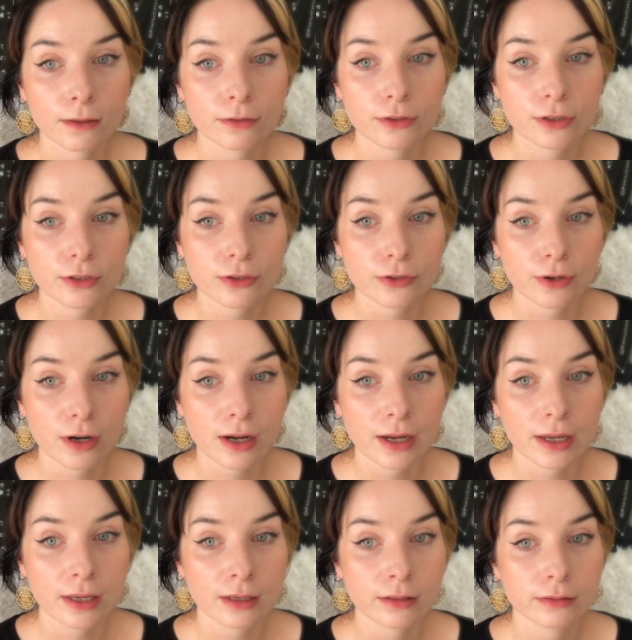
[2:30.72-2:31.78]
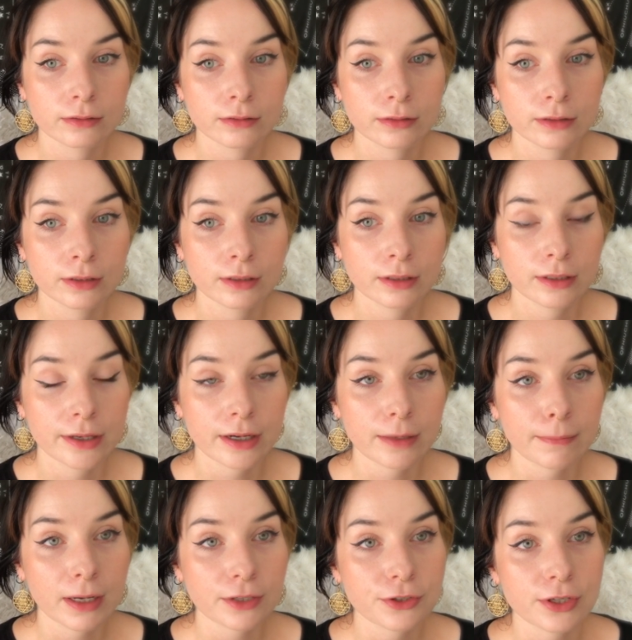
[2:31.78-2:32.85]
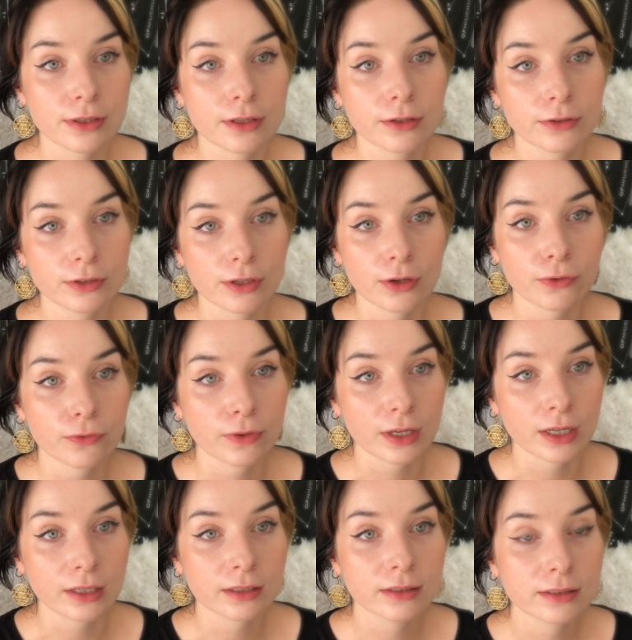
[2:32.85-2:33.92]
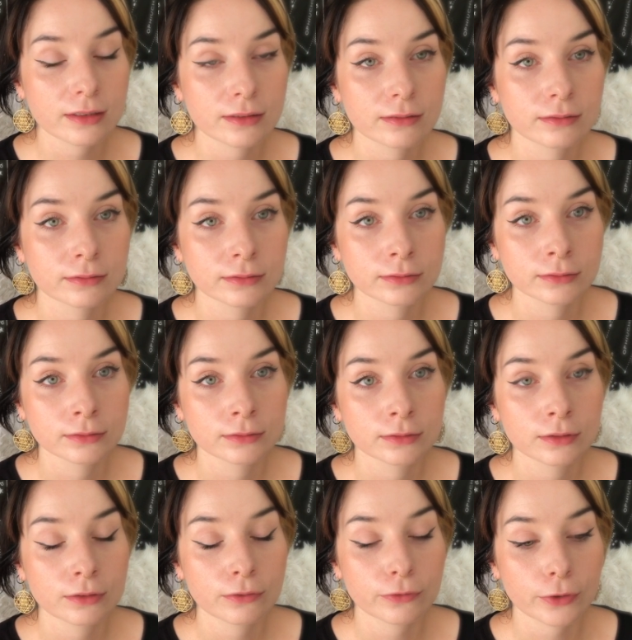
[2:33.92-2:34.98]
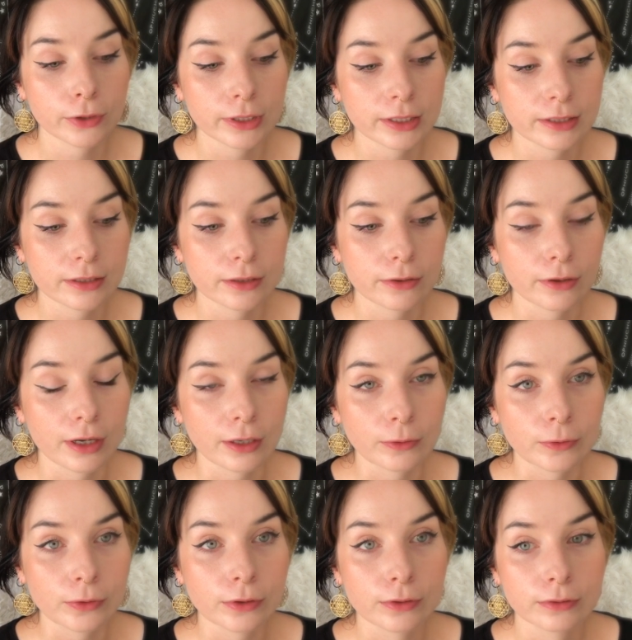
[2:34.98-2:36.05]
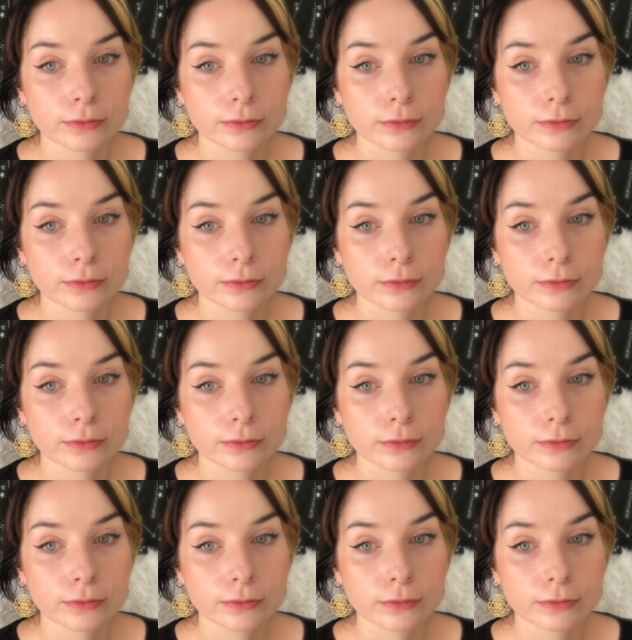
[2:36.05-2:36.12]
just try and imagine those snowflakes falling to the ground.